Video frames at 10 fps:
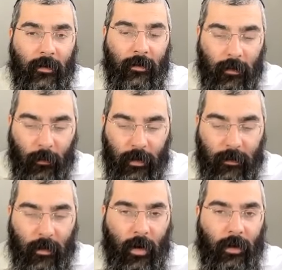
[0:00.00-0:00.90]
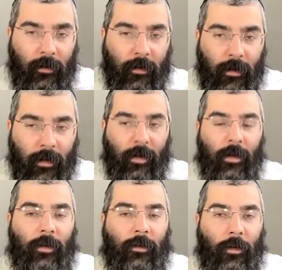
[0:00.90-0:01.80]
his wisdom are one.
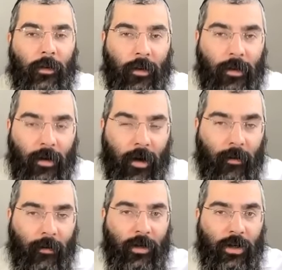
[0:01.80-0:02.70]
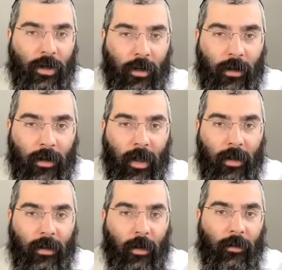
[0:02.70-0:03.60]
So on Adam Rishon, and
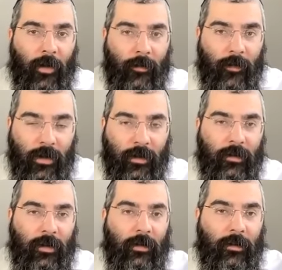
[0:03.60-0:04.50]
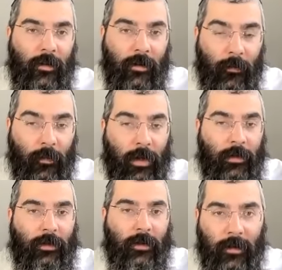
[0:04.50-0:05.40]
that level of Adam Rishon is a
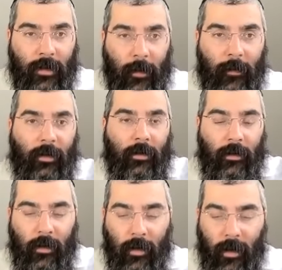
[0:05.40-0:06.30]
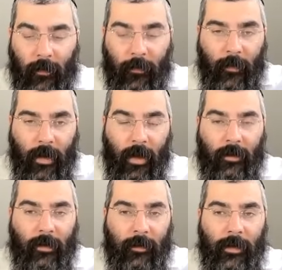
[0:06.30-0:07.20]
oneness that's coming. From there,
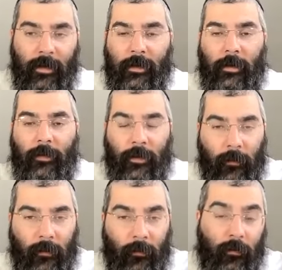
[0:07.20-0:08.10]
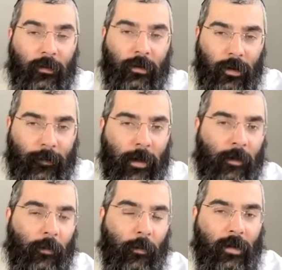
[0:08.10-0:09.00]
it's expressing itself. So to
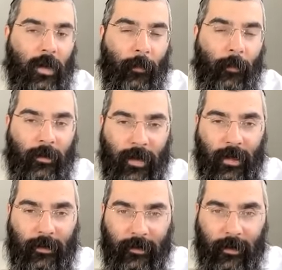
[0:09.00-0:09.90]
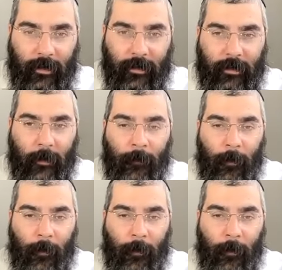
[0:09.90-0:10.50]
speak, when we tap into that source,